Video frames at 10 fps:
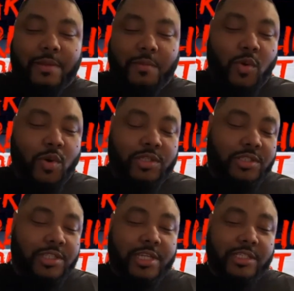I'm going to
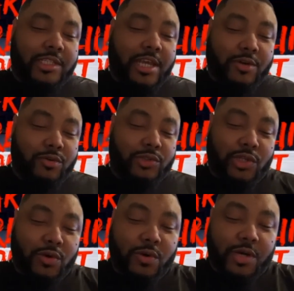send Jey
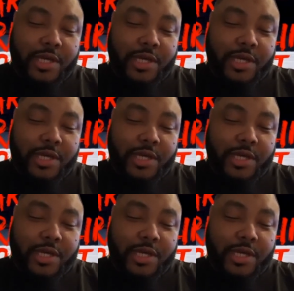Uso